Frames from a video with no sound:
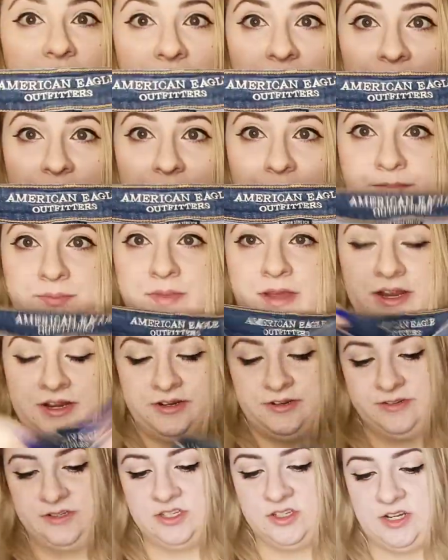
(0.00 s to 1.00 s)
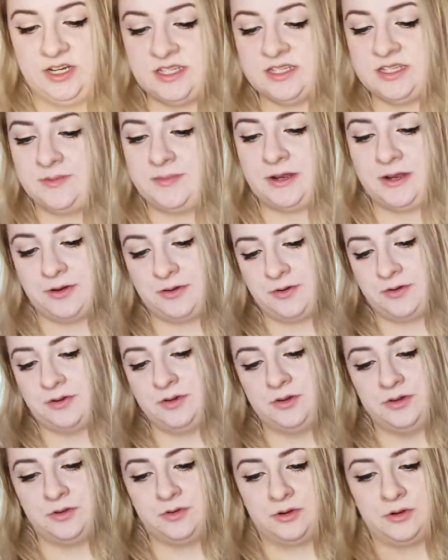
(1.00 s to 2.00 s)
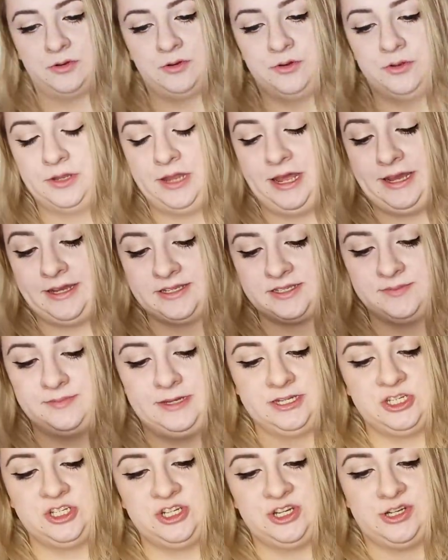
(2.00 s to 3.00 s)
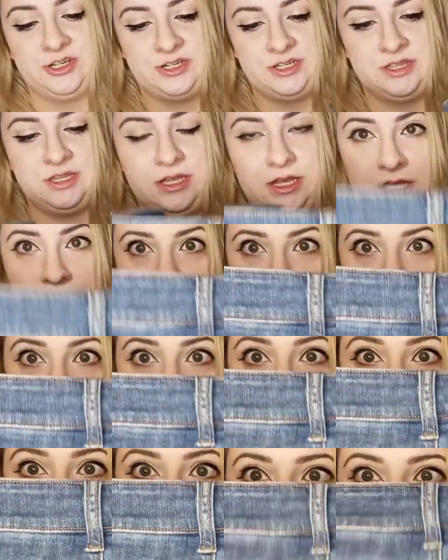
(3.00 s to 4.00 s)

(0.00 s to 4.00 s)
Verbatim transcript: Um, I don't stress about new or old as much on the